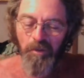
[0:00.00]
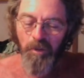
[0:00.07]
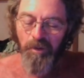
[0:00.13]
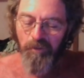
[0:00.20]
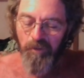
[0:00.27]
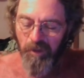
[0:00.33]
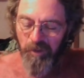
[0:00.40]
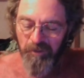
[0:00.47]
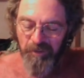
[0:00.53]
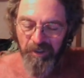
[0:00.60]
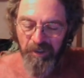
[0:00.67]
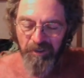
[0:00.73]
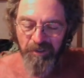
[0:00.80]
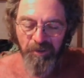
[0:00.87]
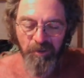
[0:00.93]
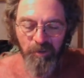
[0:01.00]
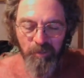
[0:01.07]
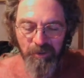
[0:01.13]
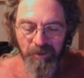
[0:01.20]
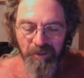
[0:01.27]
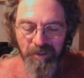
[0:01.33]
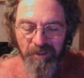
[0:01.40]
know, we're involved in that too,
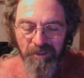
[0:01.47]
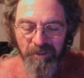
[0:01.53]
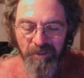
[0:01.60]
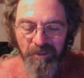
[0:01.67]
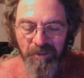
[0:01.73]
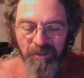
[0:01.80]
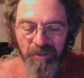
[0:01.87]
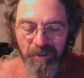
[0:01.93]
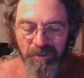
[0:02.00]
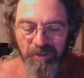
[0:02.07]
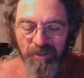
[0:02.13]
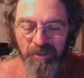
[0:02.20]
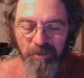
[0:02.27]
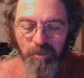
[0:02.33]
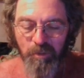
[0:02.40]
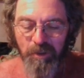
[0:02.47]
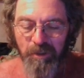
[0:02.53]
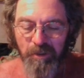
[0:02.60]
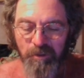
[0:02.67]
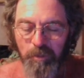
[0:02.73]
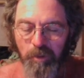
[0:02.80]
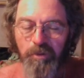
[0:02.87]
but that's just the way
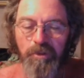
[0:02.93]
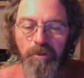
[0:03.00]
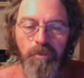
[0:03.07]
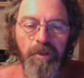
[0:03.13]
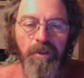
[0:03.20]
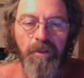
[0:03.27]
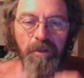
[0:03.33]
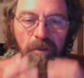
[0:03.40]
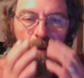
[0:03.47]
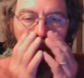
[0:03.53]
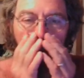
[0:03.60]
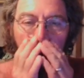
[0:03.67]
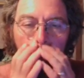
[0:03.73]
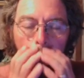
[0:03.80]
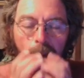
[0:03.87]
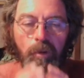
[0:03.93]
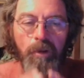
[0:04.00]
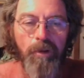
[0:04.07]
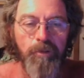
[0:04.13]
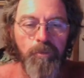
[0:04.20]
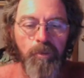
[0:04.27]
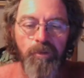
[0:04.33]
it's supposed to be. We're
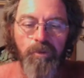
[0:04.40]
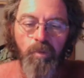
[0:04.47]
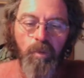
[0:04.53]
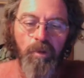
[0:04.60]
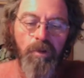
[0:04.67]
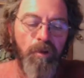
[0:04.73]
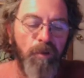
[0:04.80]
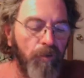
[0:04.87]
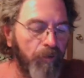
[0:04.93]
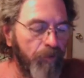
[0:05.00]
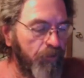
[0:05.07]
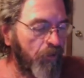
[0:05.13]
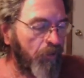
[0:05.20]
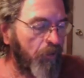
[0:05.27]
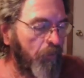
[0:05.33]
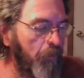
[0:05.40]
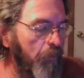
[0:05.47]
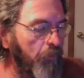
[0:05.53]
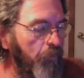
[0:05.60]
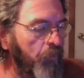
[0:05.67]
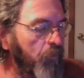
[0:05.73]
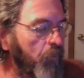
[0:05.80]
not supposed to work all the time.
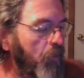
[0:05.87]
